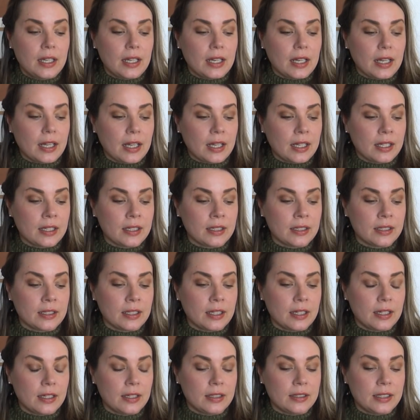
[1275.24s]

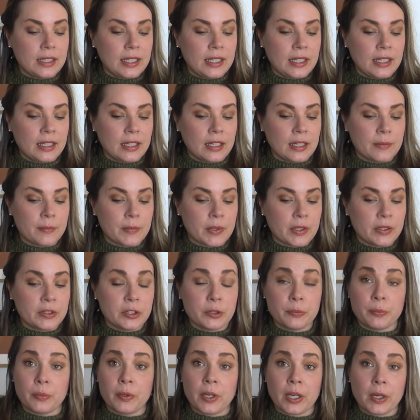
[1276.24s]
And then I'm going
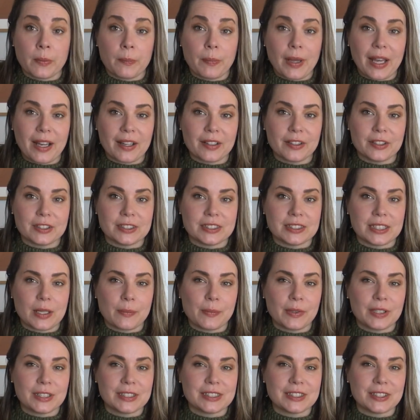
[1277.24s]
to bring back the
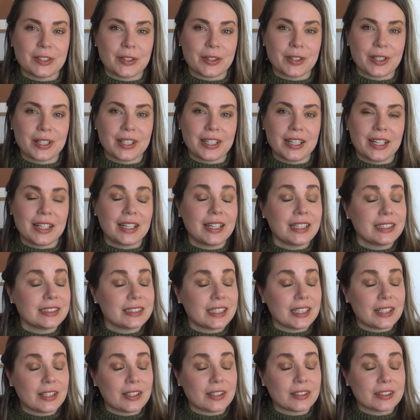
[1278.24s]
summer sock
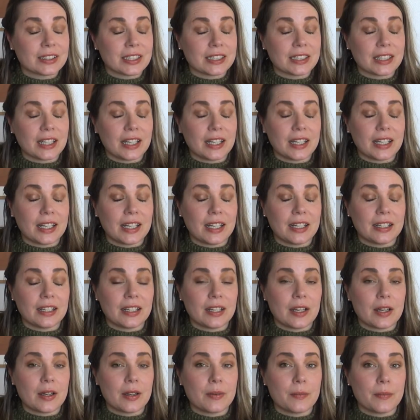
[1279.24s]
knit along that I had
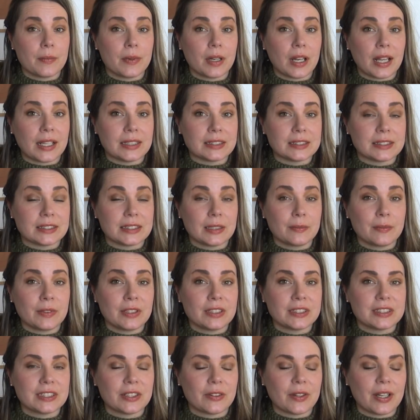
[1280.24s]
last
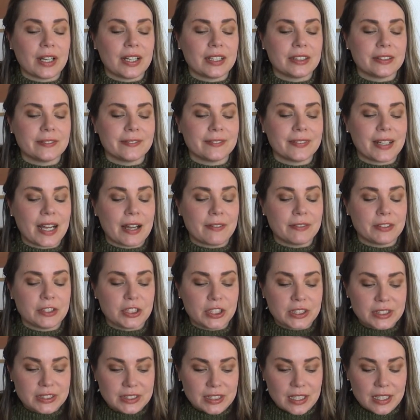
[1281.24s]
summer. So I have
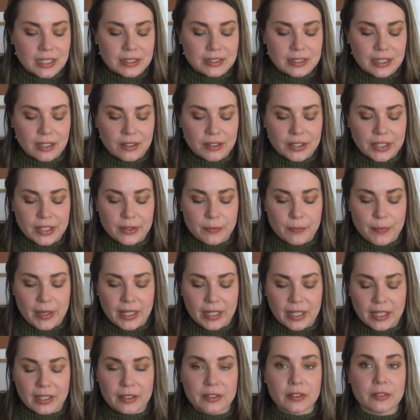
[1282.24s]
just started
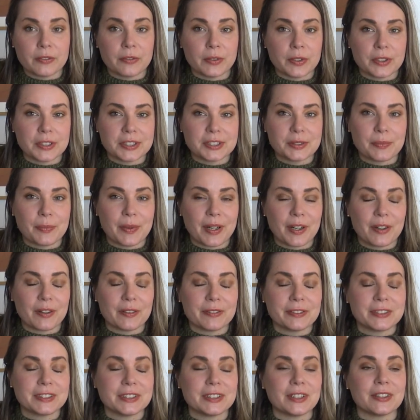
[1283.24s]
making the first pair
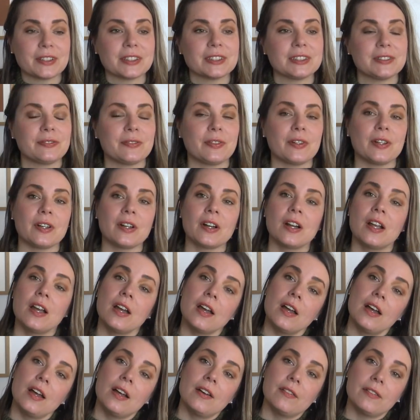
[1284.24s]
of socks for
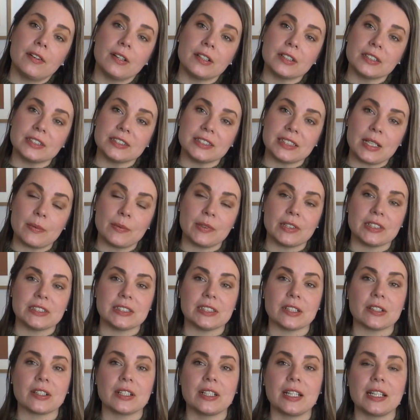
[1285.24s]
the summer
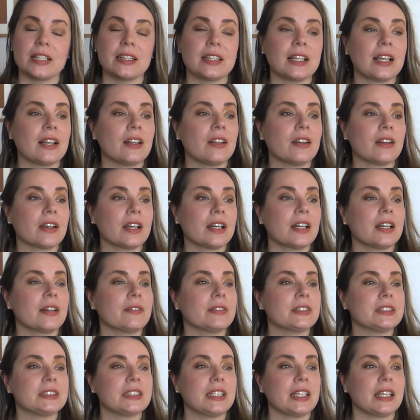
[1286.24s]
sock knit along, and I
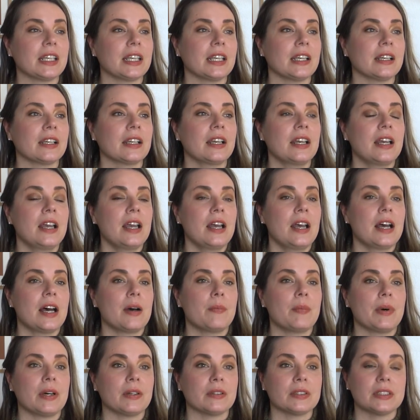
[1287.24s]
was thinking
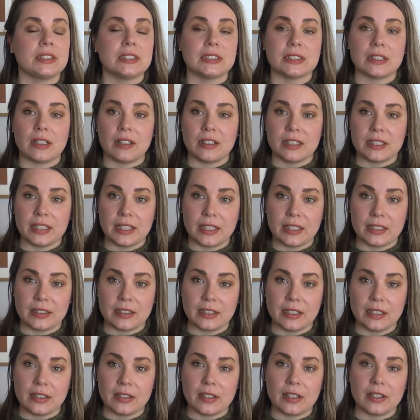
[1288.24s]
about
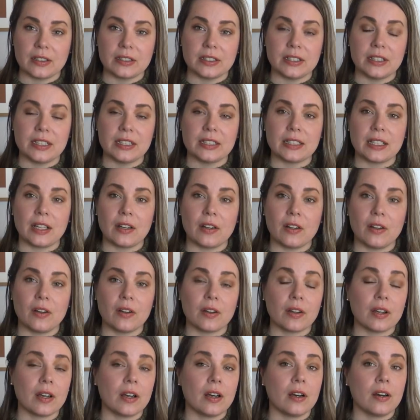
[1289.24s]
starting the knit
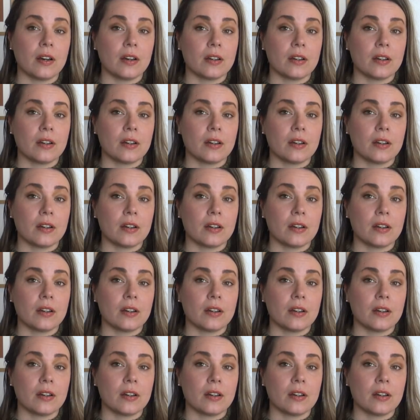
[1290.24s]
along